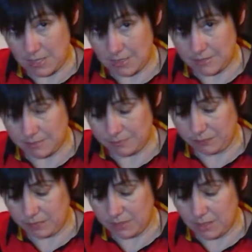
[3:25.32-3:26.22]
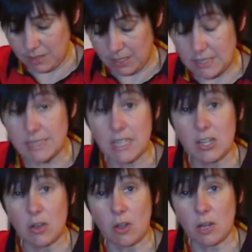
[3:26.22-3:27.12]
Yes. Is it
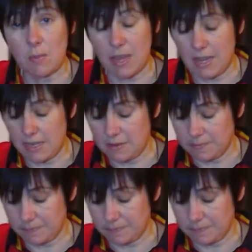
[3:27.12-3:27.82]
in column A?